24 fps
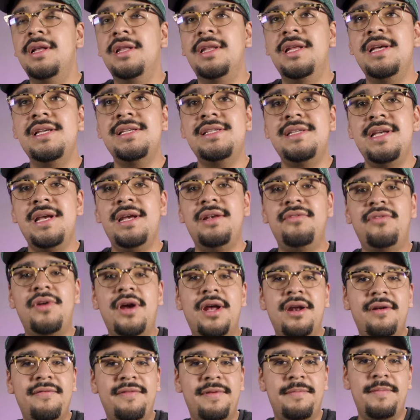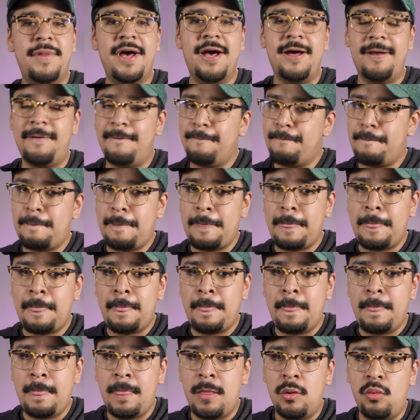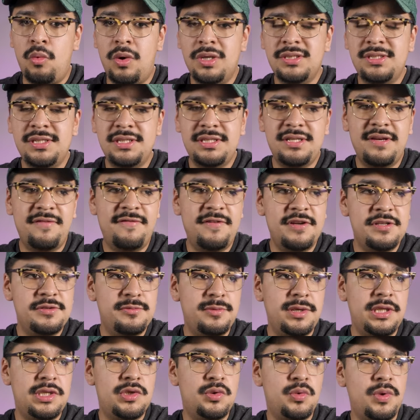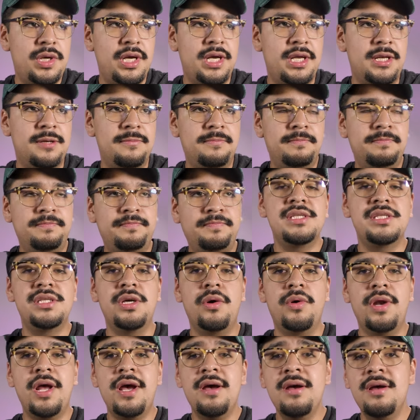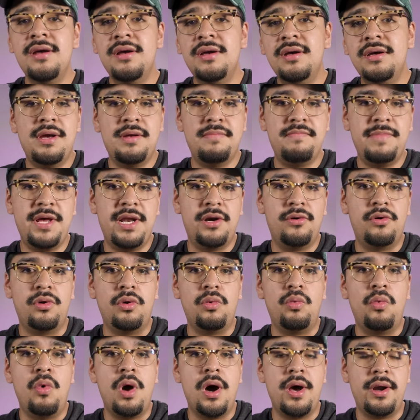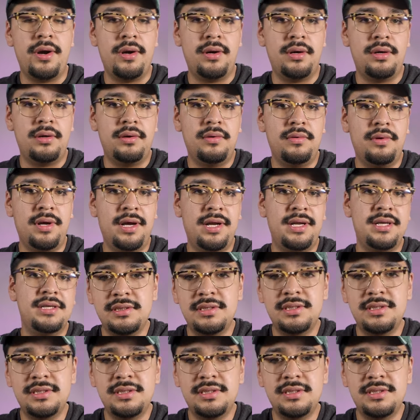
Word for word: let's take right off the bat, what's the difference between soda and mineral water, right?